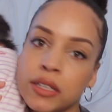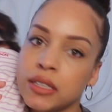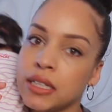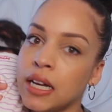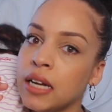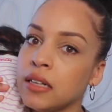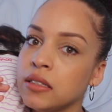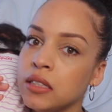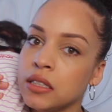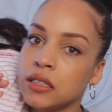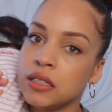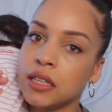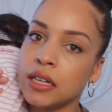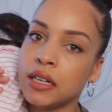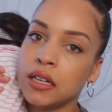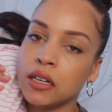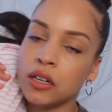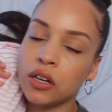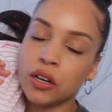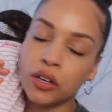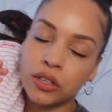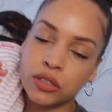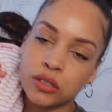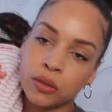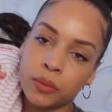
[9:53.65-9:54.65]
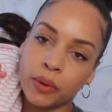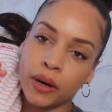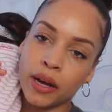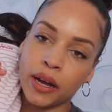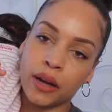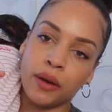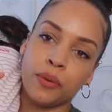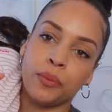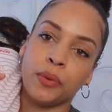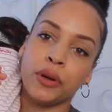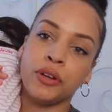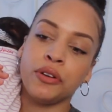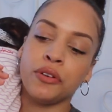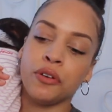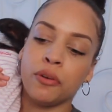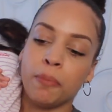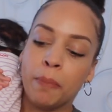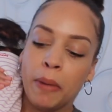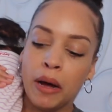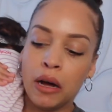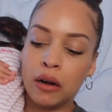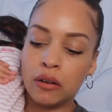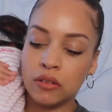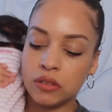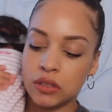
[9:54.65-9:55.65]
because as I said, it goes away when you're
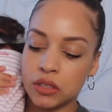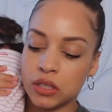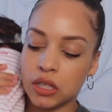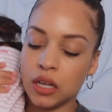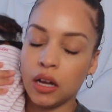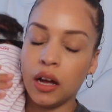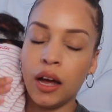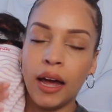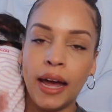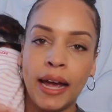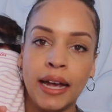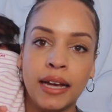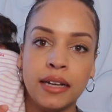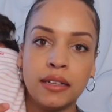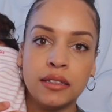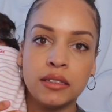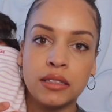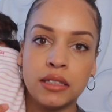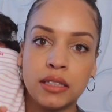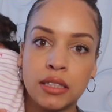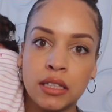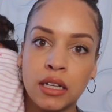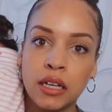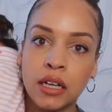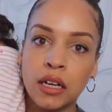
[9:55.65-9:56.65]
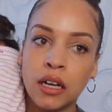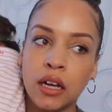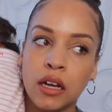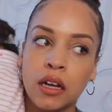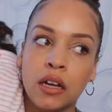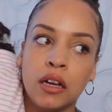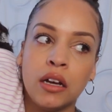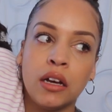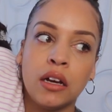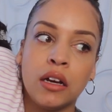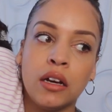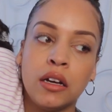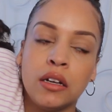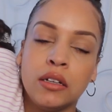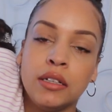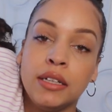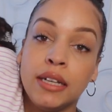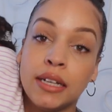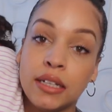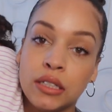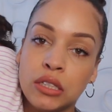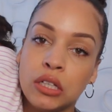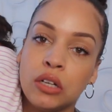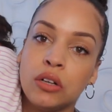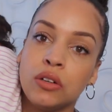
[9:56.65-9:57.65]
about 8
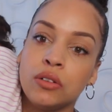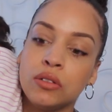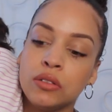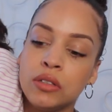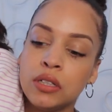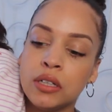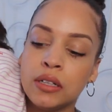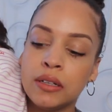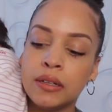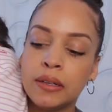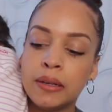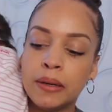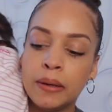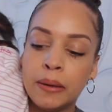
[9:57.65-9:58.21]
years old.